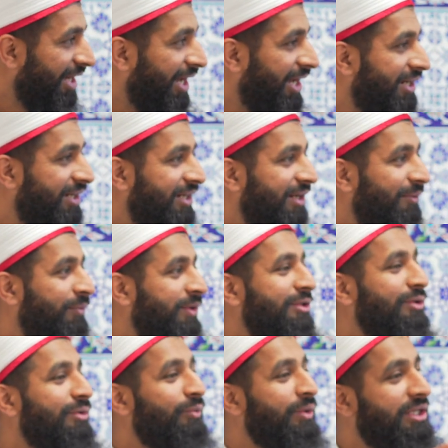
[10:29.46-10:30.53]
And
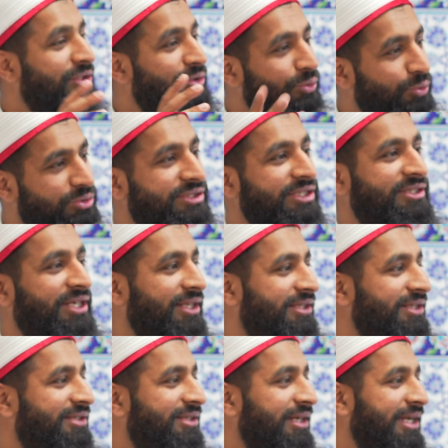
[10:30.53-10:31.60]
we will use this
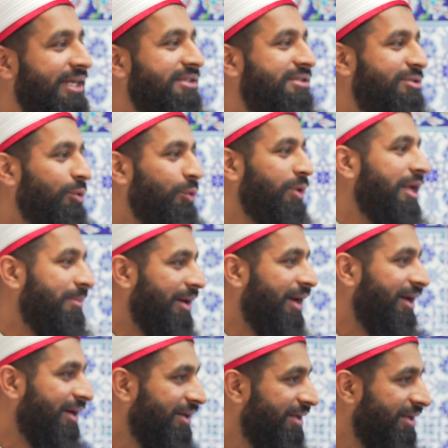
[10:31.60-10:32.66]
hadith against the ulama,